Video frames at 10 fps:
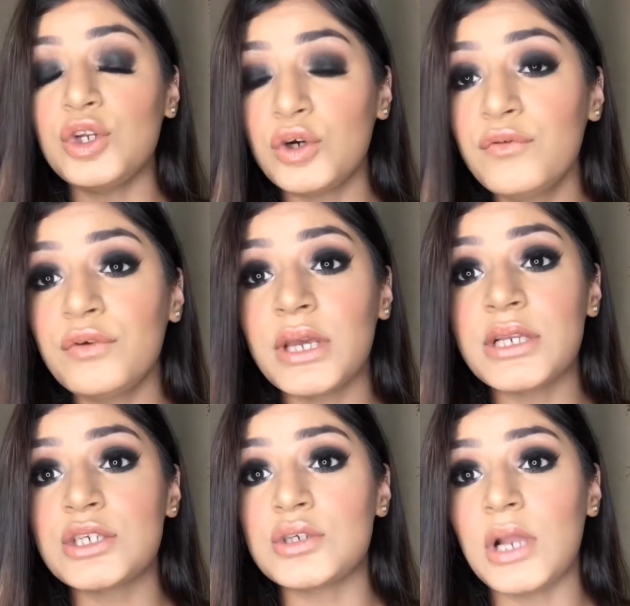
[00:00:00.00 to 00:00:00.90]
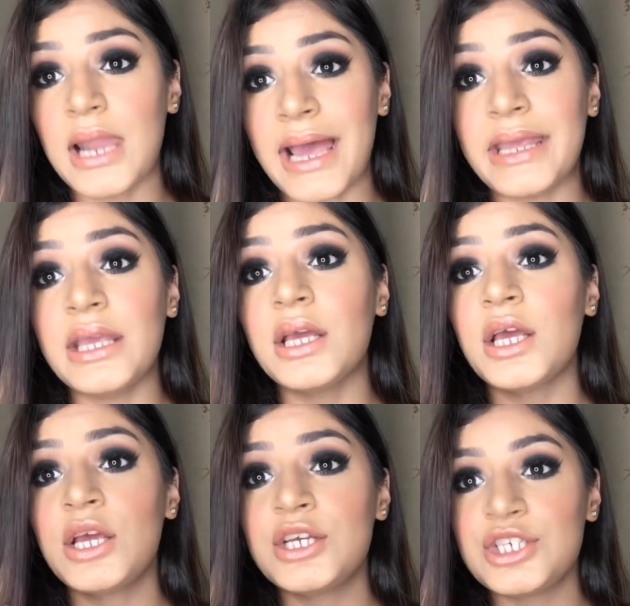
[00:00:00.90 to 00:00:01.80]
Don't forget to like,
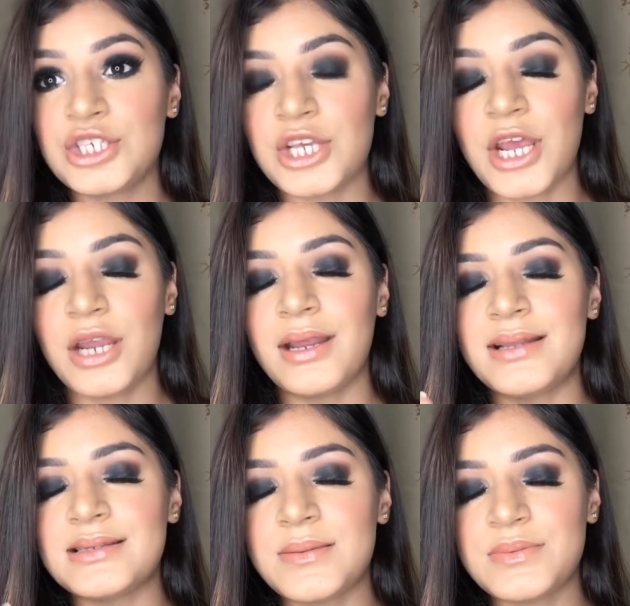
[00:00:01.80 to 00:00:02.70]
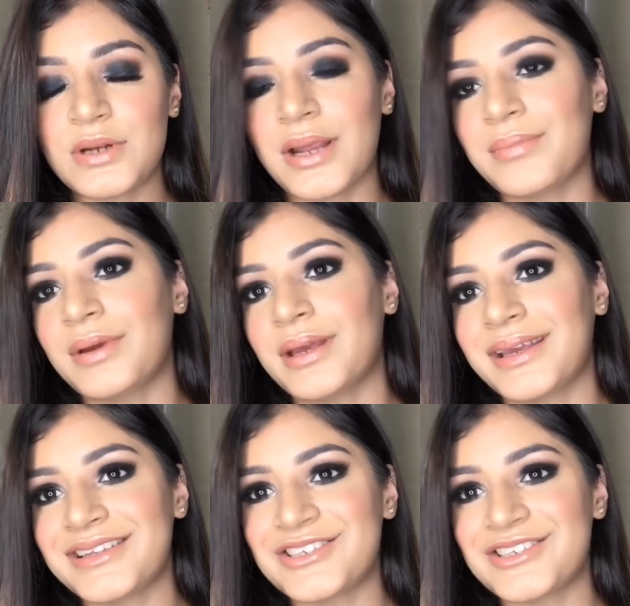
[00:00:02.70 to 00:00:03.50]
share and subscribe my